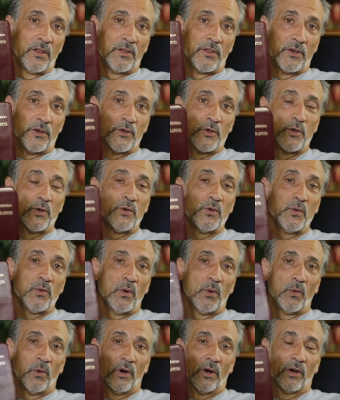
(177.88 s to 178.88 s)
the New
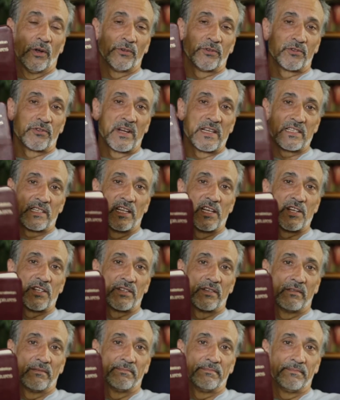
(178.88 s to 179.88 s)
World
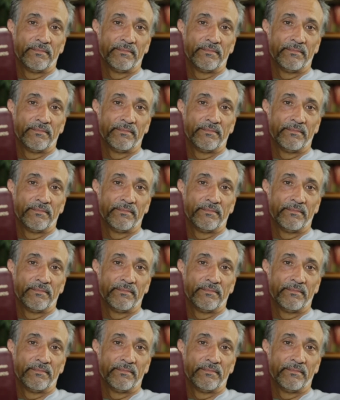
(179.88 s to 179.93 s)
Translation.